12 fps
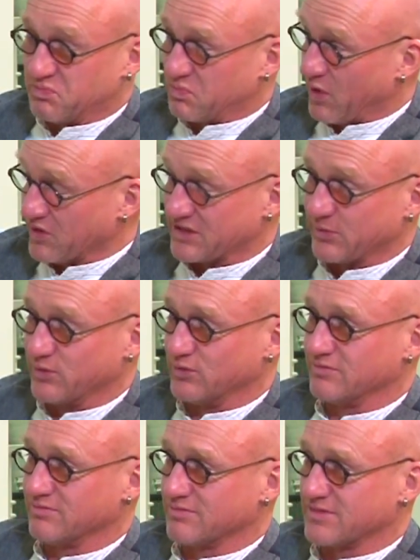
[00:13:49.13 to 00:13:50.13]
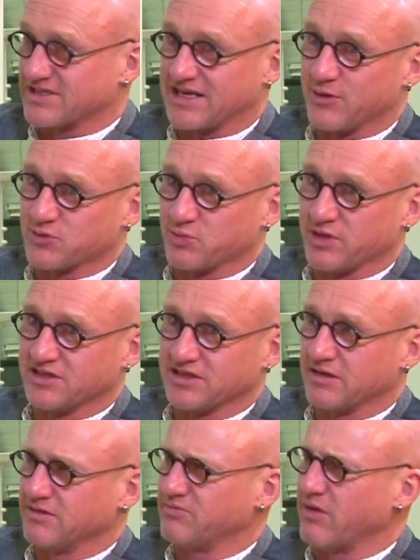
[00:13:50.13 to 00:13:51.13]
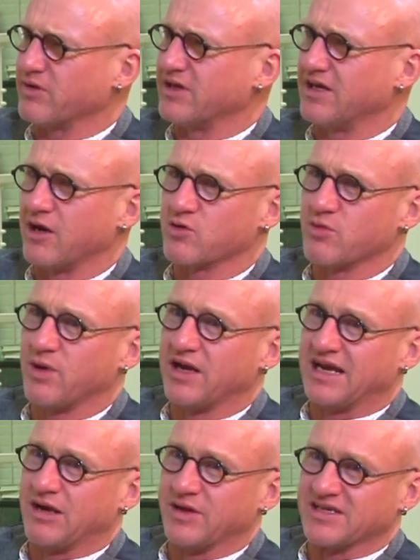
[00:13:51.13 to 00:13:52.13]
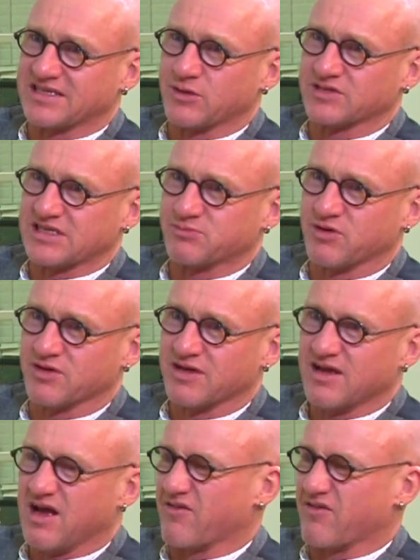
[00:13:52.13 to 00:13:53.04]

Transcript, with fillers: possible sales pitch. Remember Nido Qubein, how he sells his box? Yeah.